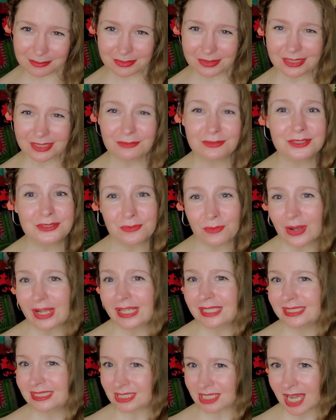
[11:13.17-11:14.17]
but it was
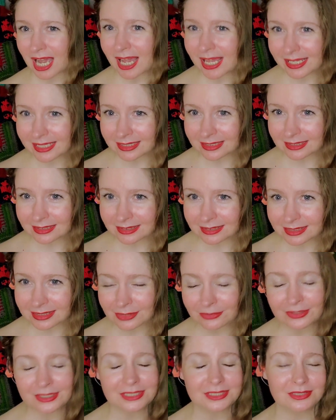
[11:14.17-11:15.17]
well done,
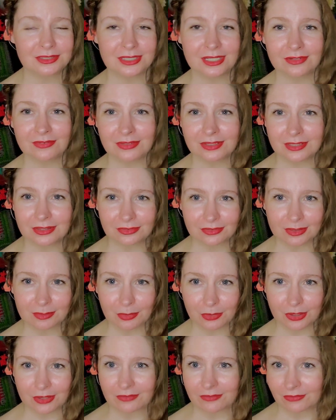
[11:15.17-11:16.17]
so I still gave it a
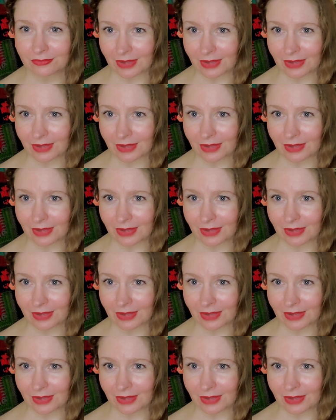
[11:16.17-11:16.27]
3.5.